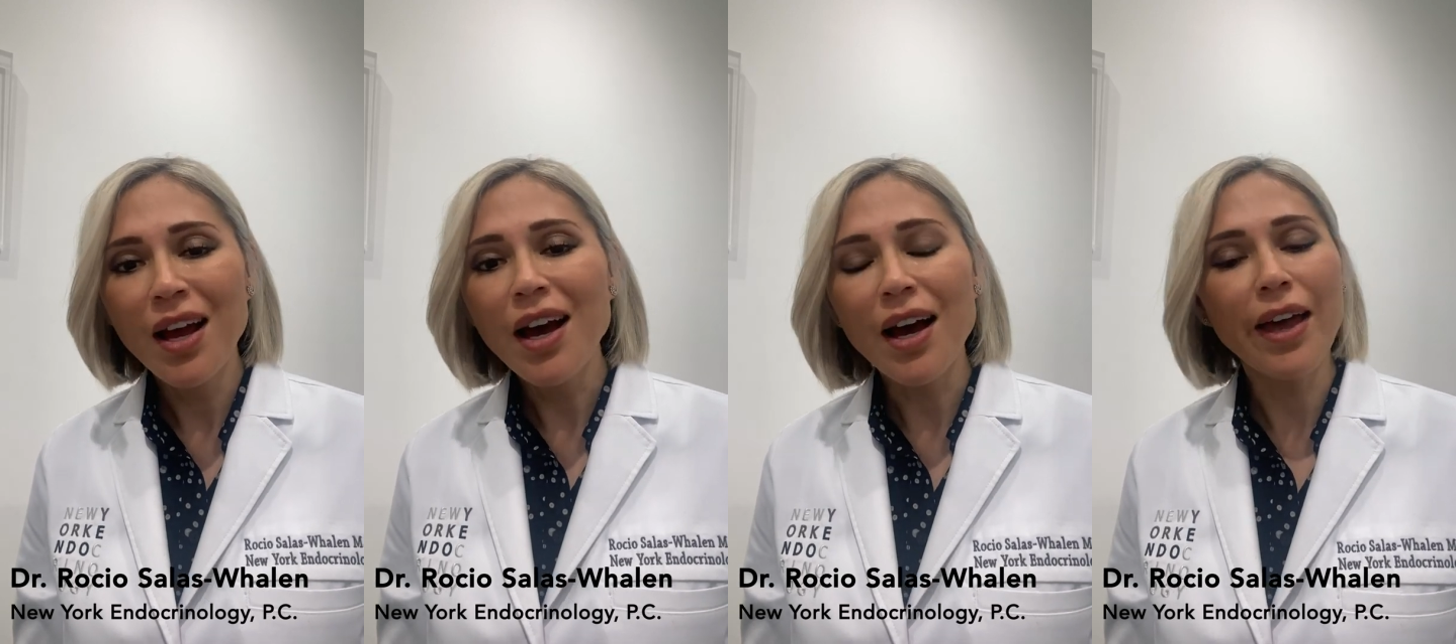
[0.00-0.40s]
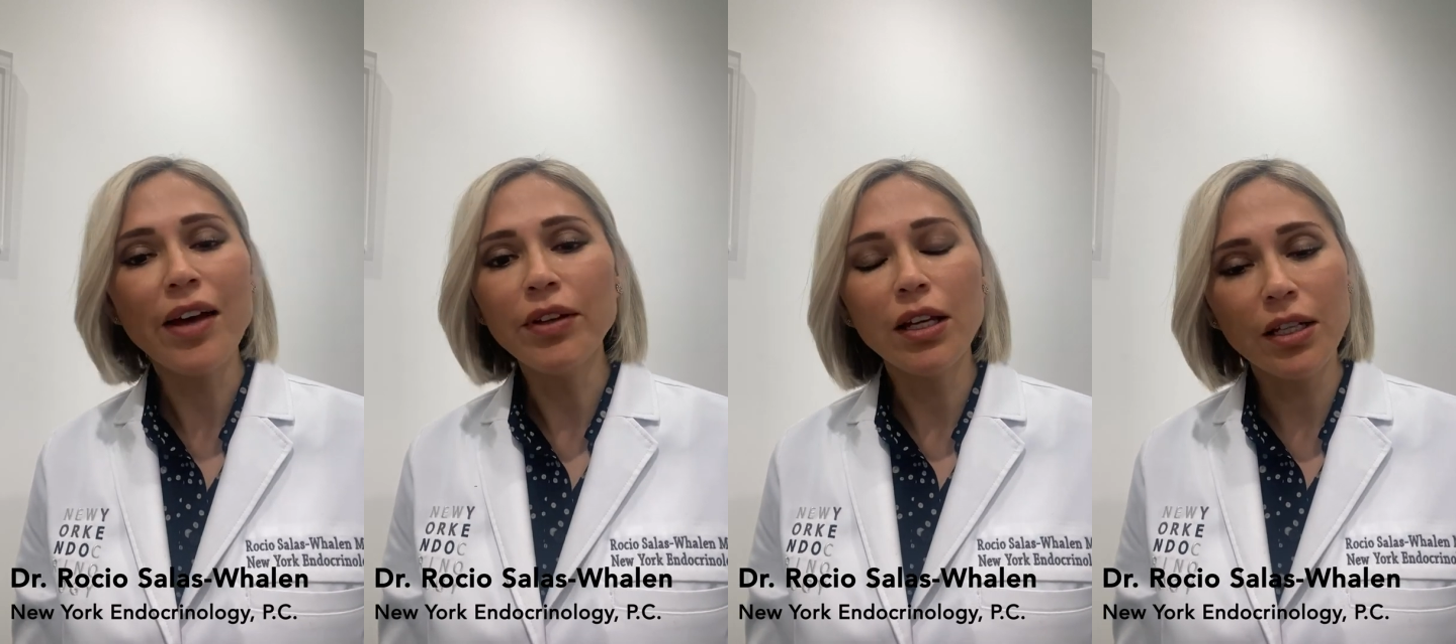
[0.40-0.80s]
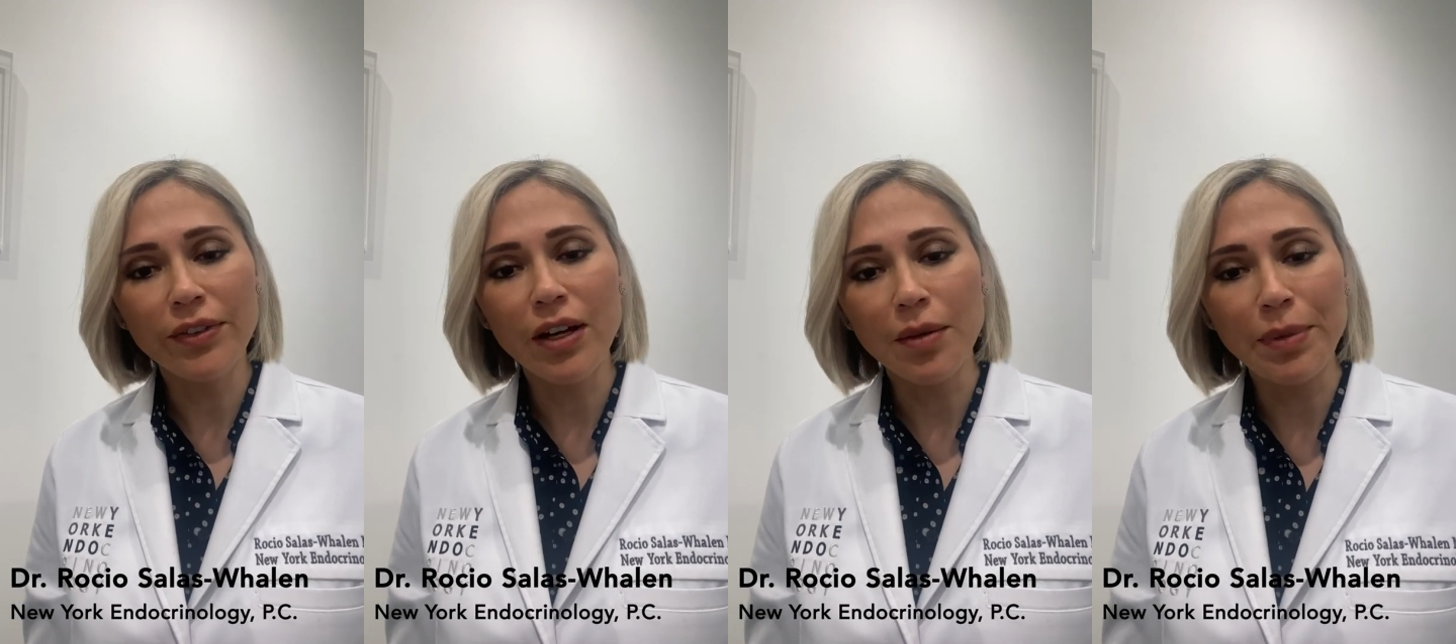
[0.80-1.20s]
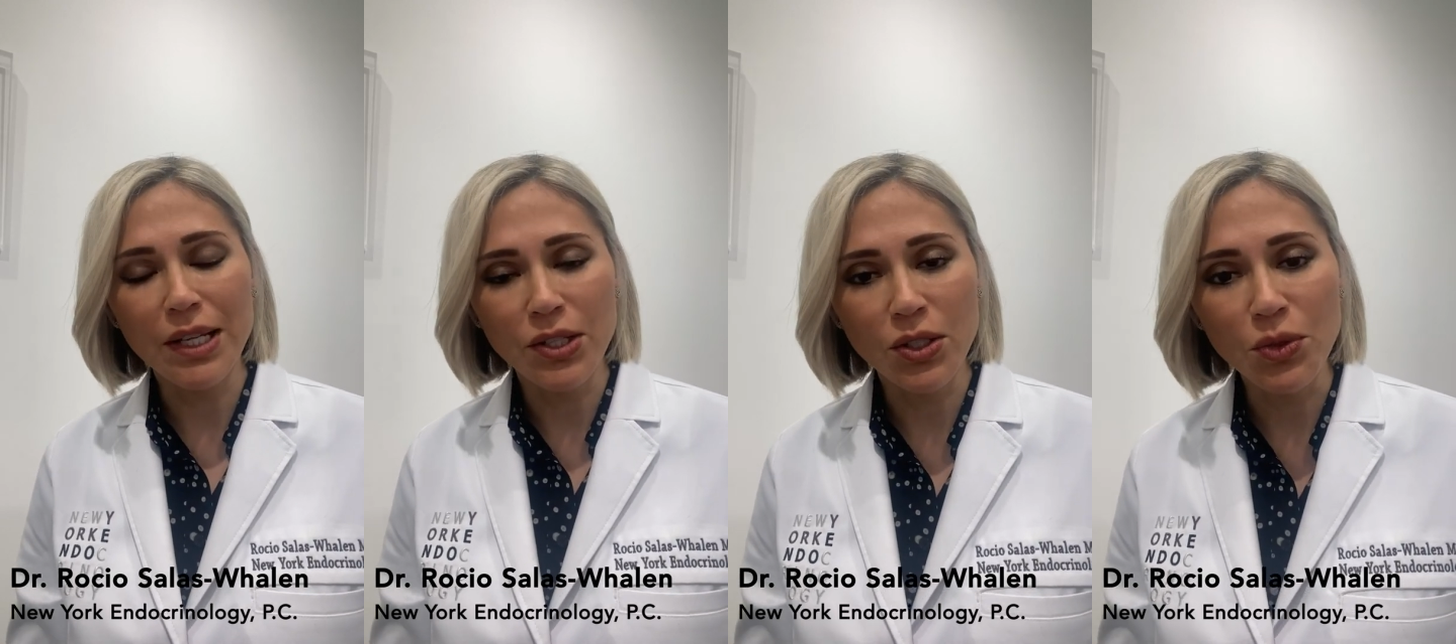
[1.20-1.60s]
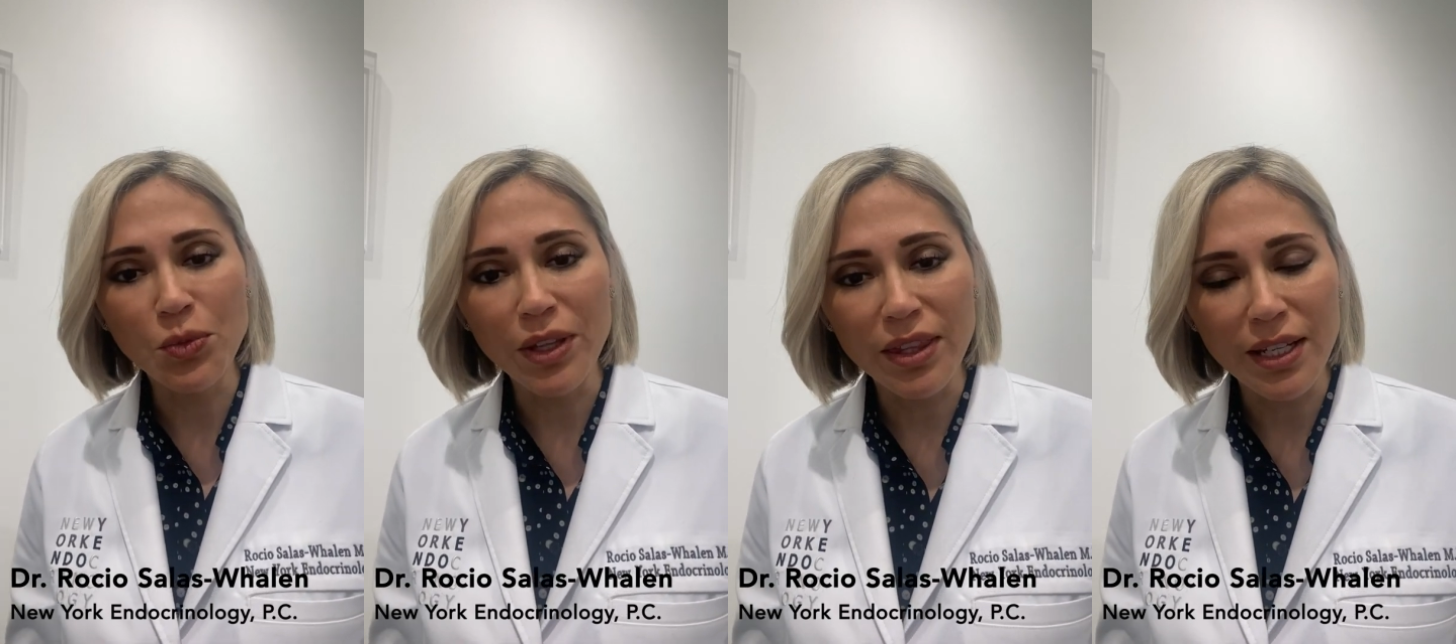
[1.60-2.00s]
I have a lot of uh, patients
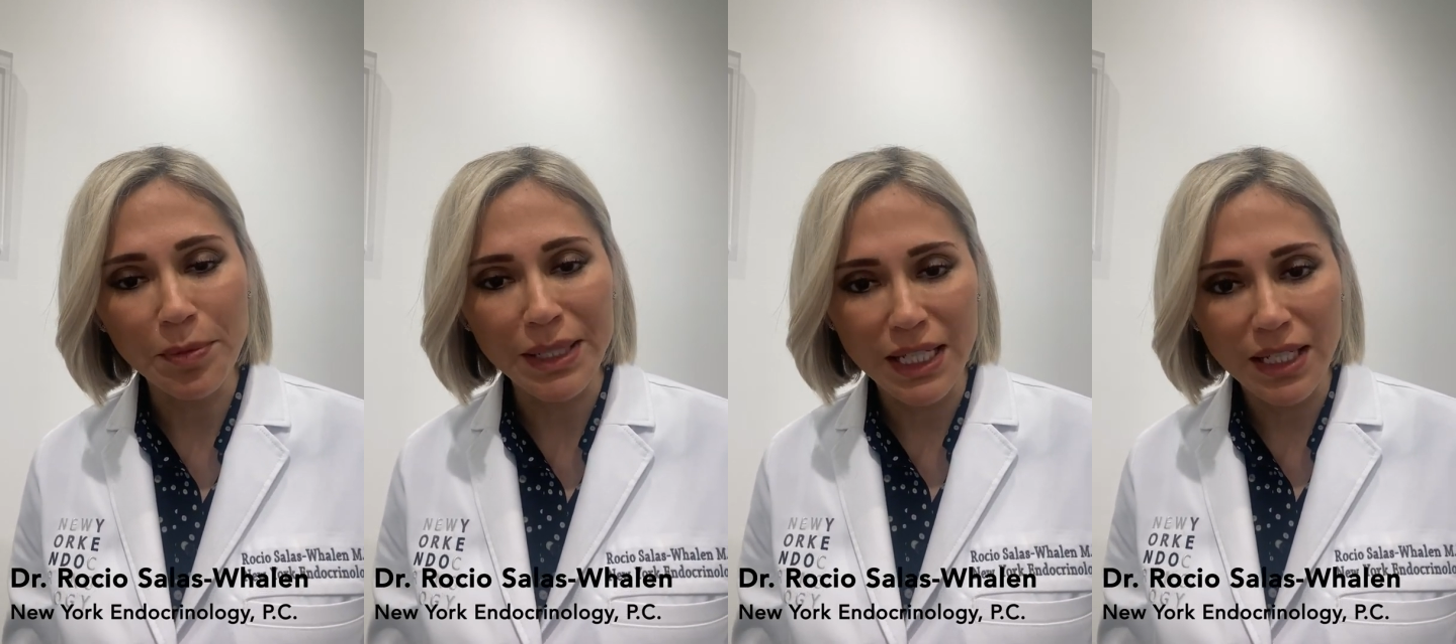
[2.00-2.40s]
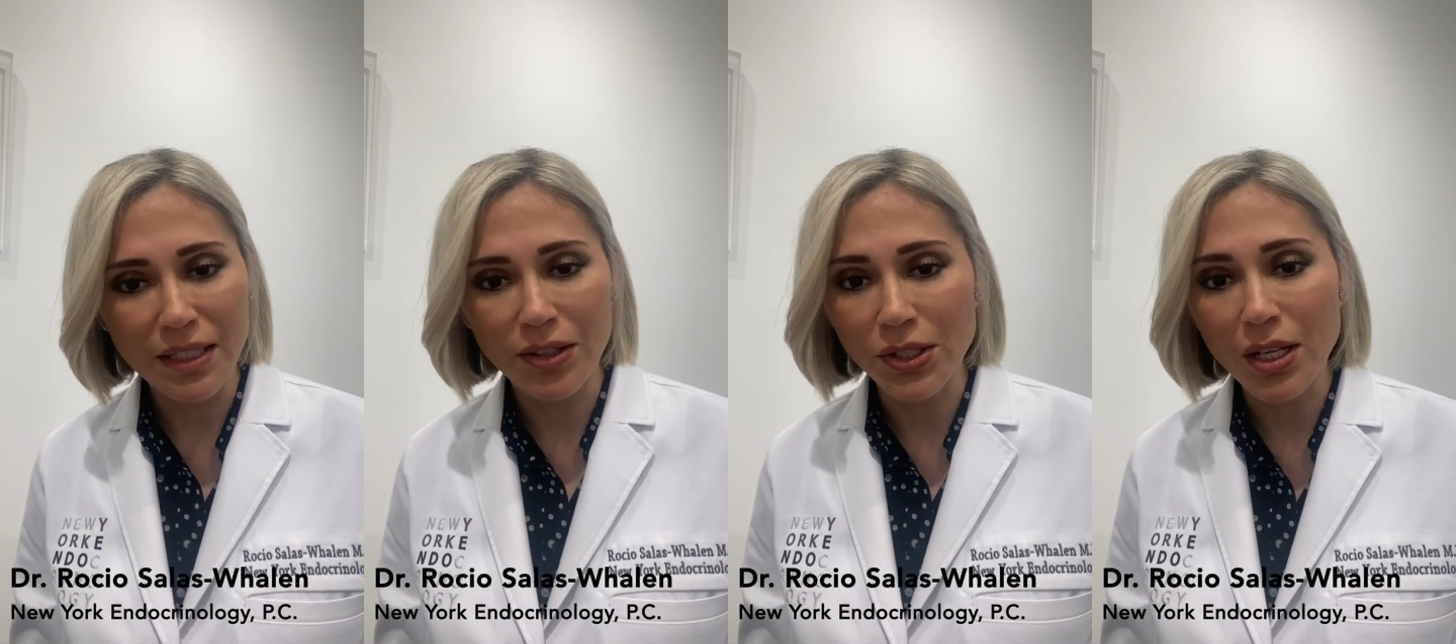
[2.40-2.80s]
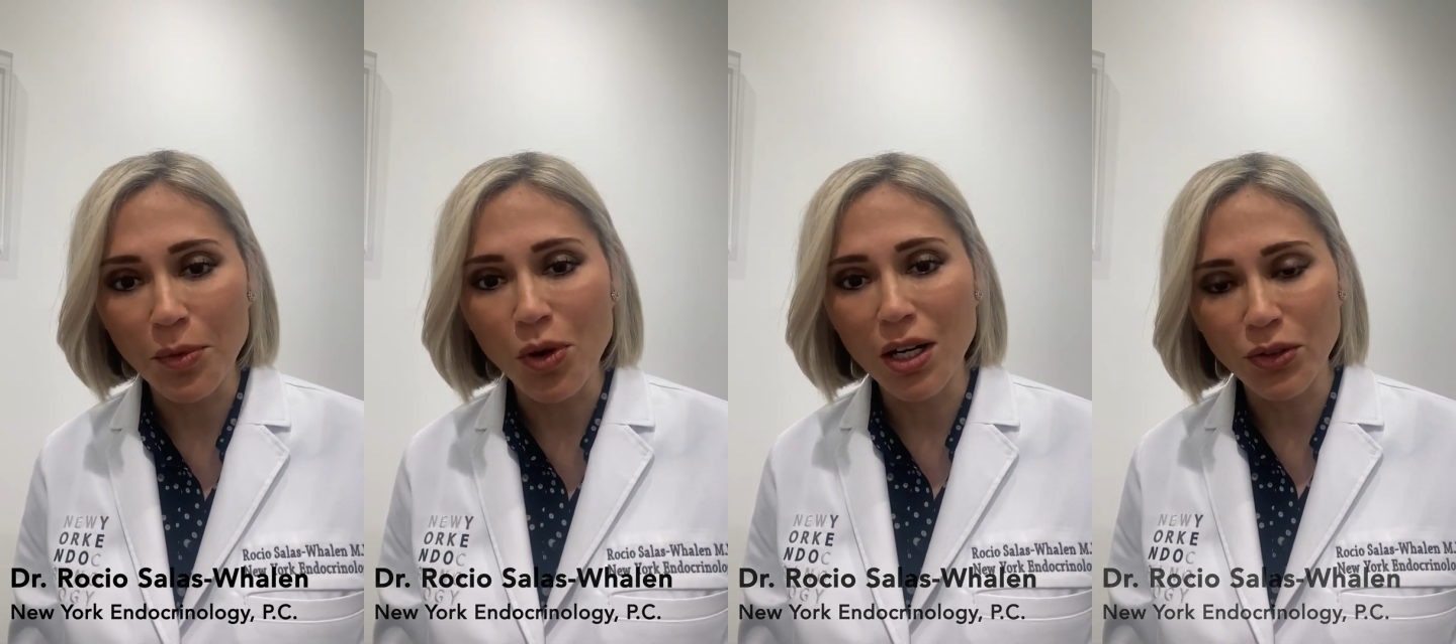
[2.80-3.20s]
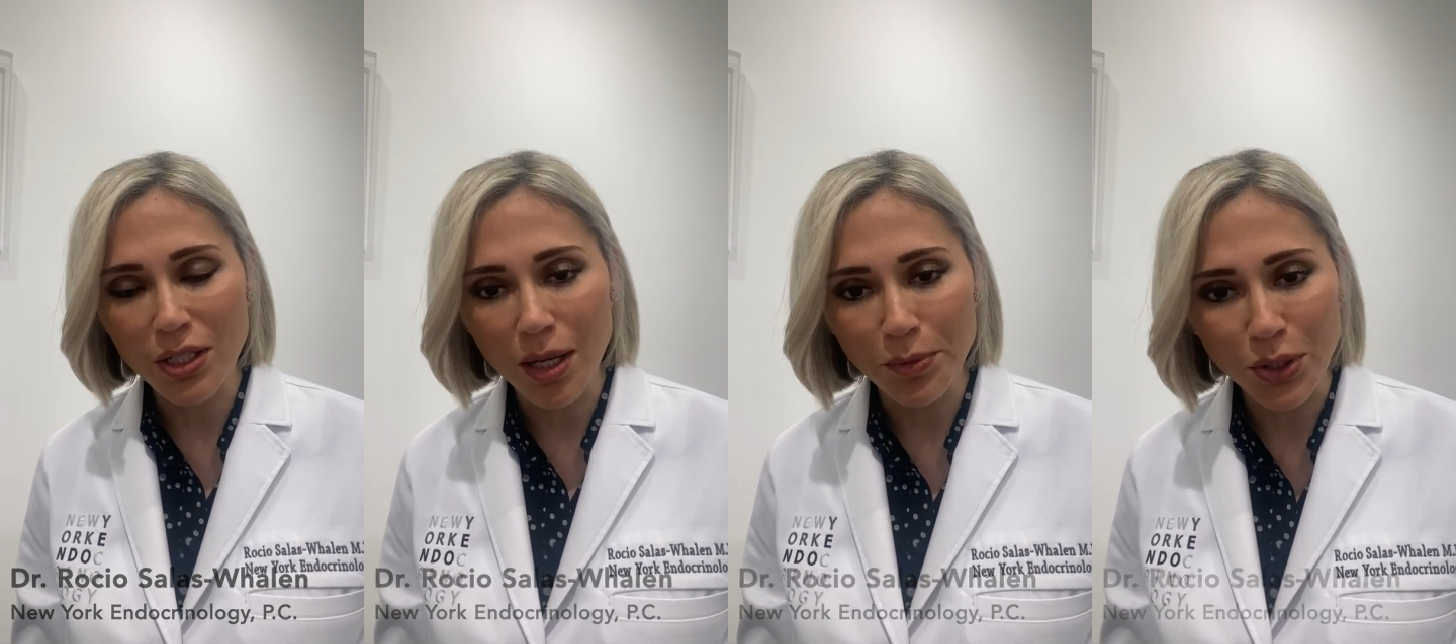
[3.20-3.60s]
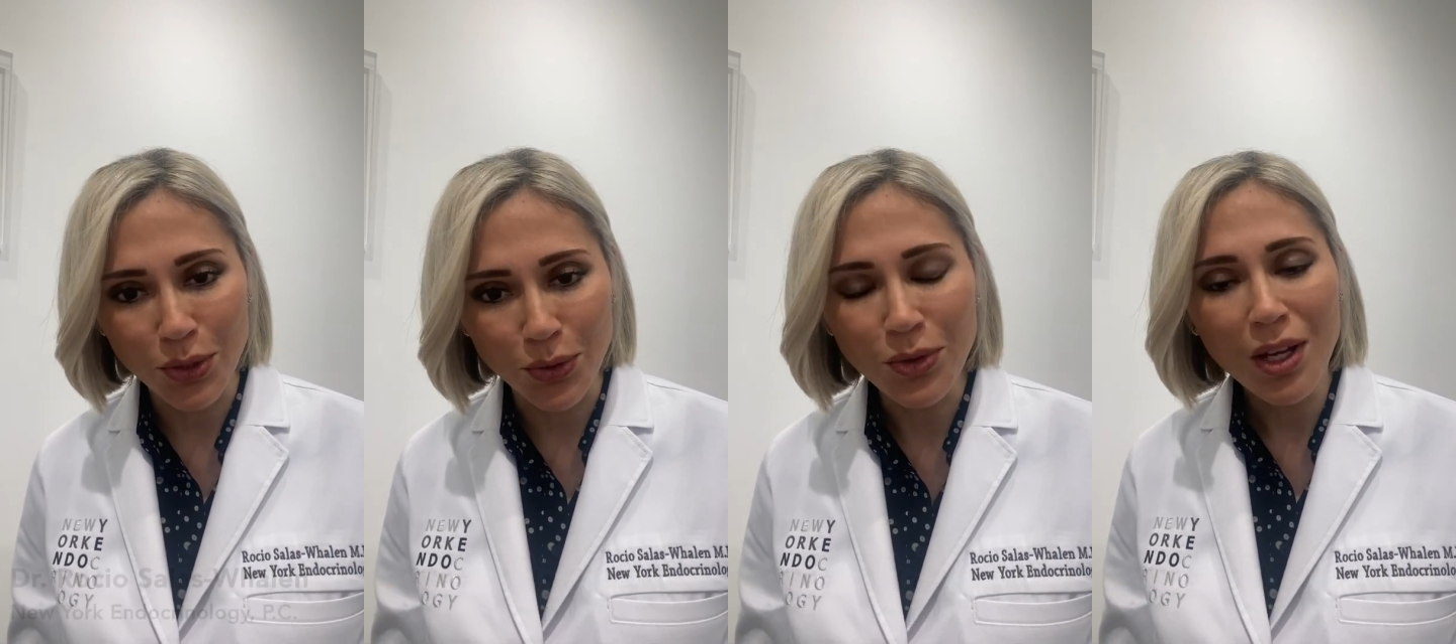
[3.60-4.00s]
with diabetes, either type 1 or type
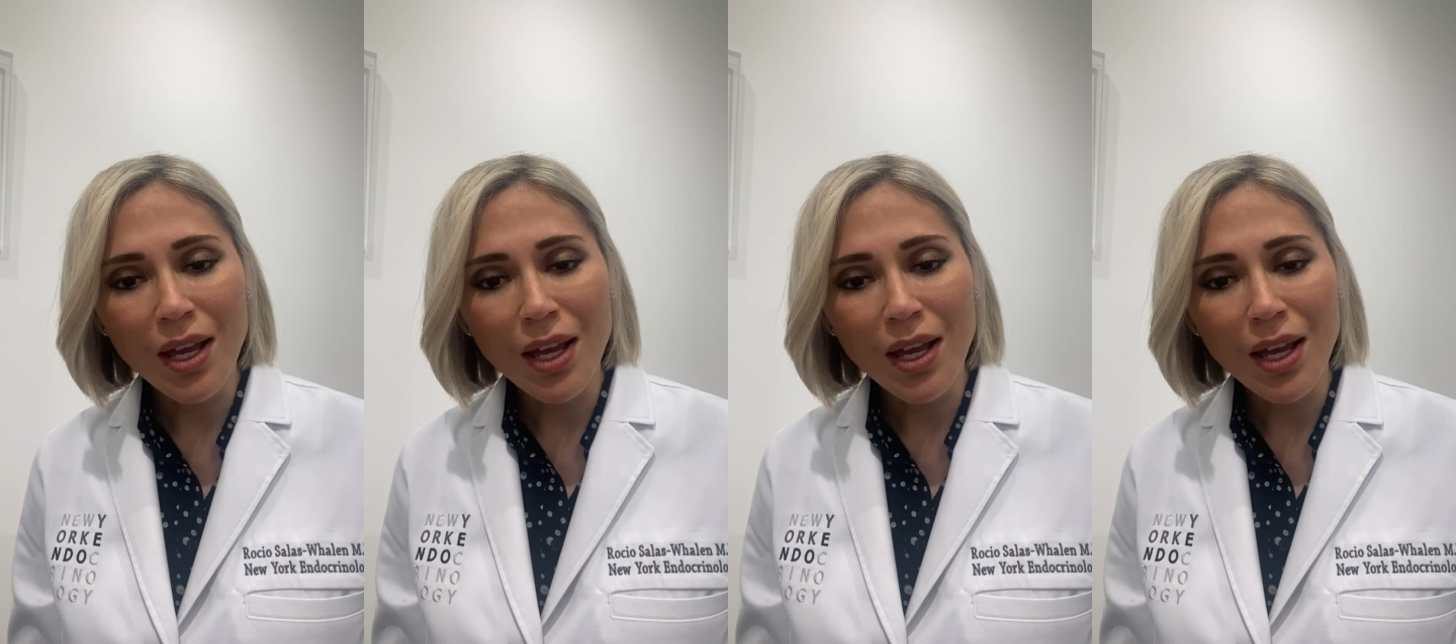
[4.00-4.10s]
2,